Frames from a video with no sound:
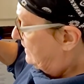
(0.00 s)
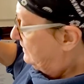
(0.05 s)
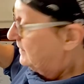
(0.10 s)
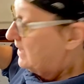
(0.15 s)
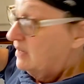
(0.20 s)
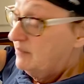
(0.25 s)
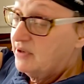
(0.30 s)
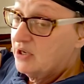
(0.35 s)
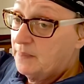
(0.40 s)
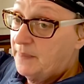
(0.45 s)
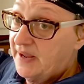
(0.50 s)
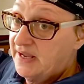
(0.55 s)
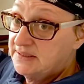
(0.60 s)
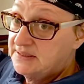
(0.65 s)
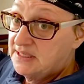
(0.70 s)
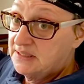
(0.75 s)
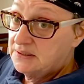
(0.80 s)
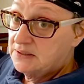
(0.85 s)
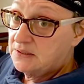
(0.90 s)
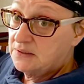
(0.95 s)
and I better pay
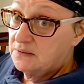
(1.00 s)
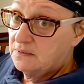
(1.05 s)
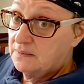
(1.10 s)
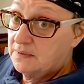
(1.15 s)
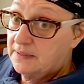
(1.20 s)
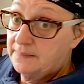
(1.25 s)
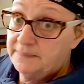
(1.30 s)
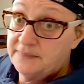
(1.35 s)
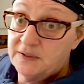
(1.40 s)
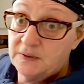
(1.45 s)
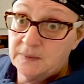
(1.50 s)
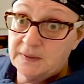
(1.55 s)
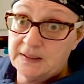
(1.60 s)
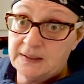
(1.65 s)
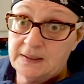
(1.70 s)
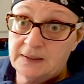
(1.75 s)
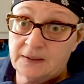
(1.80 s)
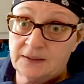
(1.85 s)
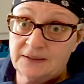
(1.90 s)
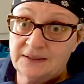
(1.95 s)
attention to what I'm doing
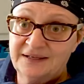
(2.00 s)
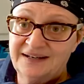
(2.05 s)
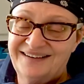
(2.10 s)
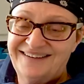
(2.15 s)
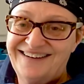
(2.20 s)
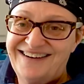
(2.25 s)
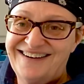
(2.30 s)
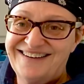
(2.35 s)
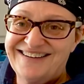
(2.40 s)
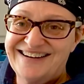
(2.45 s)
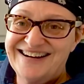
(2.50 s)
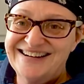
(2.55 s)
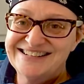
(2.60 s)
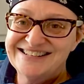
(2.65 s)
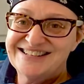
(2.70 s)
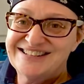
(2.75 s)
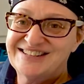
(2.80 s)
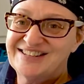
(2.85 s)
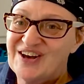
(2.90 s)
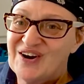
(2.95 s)
here. All right,
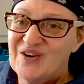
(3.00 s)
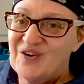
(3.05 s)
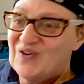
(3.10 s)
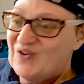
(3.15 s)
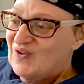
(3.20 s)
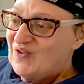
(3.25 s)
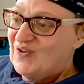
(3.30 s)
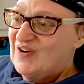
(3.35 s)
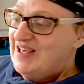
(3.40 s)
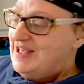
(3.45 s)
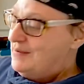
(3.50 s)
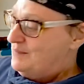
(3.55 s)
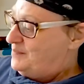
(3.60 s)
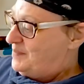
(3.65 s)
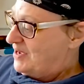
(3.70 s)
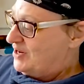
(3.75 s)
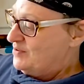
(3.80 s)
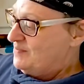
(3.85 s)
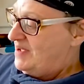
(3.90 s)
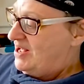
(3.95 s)
so
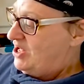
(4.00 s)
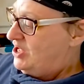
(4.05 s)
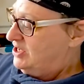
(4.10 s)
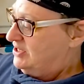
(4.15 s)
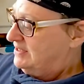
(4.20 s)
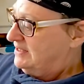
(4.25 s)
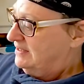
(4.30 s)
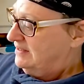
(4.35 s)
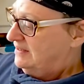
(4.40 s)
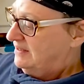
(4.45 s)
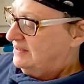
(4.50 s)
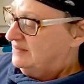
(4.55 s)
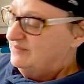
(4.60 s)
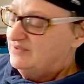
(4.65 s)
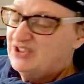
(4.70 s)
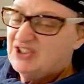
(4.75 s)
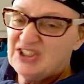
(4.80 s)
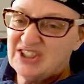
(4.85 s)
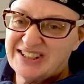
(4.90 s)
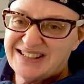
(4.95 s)
buttermilk,
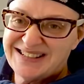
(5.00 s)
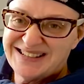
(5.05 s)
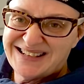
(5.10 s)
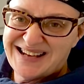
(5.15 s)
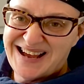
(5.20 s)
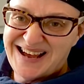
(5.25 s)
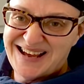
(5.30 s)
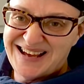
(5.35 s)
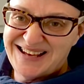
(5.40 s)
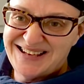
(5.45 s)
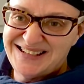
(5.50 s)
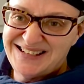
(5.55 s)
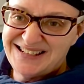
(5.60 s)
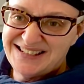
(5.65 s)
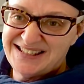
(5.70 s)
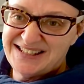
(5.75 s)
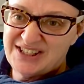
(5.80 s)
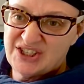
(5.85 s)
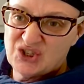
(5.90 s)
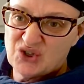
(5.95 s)
just kind of
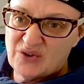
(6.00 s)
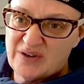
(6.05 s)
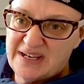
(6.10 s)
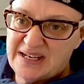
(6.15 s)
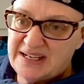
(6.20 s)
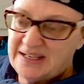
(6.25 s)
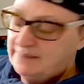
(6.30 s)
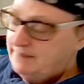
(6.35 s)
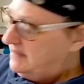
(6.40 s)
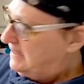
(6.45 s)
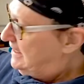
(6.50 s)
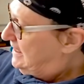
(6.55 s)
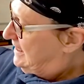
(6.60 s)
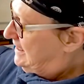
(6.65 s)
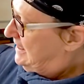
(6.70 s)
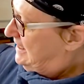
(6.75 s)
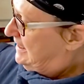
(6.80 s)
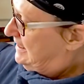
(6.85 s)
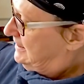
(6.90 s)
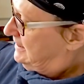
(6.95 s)
streaming
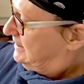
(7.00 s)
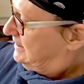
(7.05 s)
it in